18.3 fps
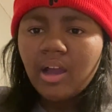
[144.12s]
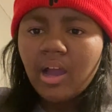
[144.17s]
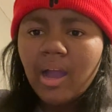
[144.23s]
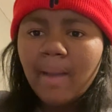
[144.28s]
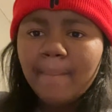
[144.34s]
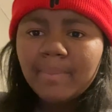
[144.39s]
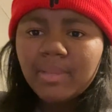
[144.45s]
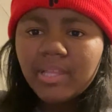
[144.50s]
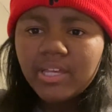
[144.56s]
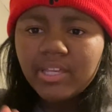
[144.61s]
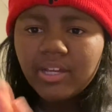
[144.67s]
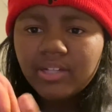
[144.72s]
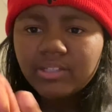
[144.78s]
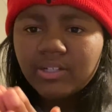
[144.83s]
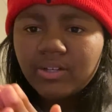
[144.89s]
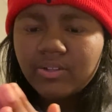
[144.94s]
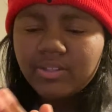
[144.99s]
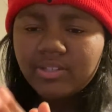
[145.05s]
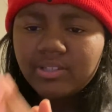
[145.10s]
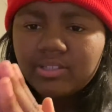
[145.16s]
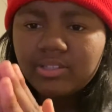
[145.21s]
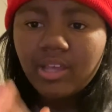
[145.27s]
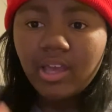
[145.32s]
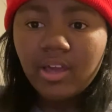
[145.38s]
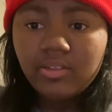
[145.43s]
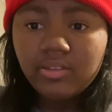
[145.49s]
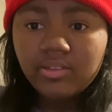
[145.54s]
I'm gonna let y'all know this
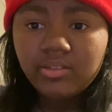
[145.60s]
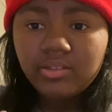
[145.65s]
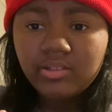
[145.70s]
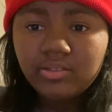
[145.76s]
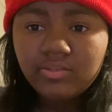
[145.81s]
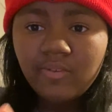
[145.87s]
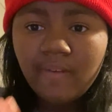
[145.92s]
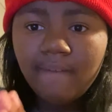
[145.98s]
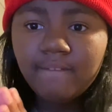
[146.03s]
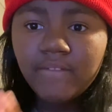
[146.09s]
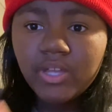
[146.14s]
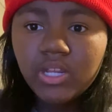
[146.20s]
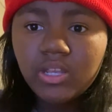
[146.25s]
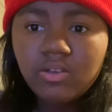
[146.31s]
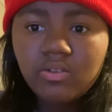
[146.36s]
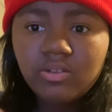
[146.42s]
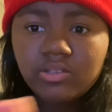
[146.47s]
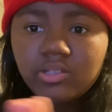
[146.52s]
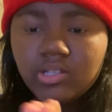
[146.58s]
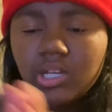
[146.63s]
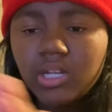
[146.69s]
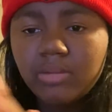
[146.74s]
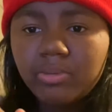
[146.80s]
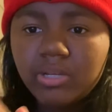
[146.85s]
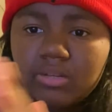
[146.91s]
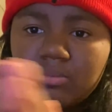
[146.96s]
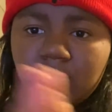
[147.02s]
now that this video is not
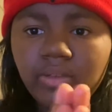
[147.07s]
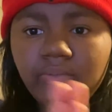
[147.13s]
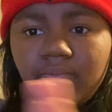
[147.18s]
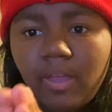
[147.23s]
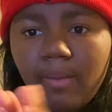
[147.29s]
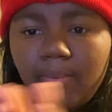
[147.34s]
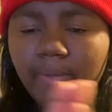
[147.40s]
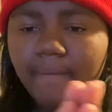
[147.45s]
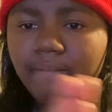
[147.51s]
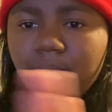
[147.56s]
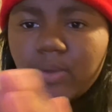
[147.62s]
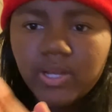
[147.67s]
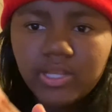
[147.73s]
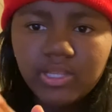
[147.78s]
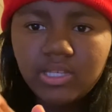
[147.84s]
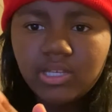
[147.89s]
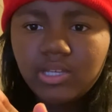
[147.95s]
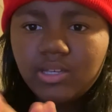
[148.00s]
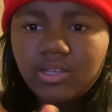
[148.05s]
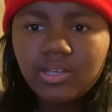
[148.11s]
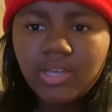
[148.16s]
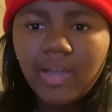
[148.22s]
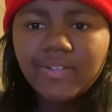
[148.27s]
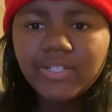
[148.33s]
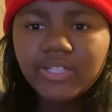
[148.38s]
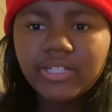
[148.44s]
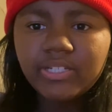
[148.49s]
about to be family friendly.
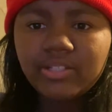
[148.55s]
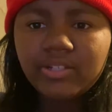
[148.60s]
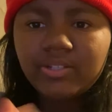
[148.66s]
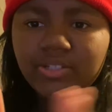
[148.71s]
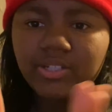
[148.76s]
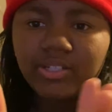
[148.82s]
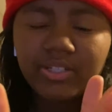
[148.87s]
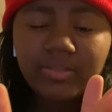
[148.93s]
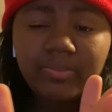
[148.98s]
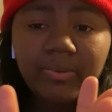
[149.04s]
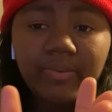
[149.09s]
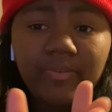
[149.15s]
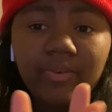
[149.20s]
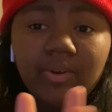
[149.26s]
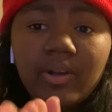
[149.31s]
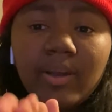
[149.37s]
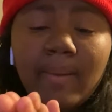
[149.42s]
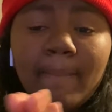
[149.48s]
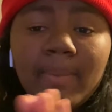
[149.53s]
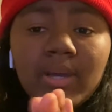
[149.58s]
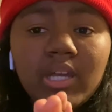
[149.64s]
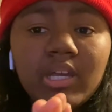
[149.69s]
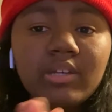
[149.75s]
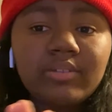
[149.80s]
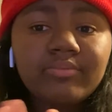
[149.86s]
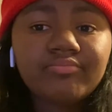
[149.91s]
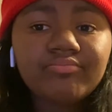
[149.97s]
I should have told y'all this before, but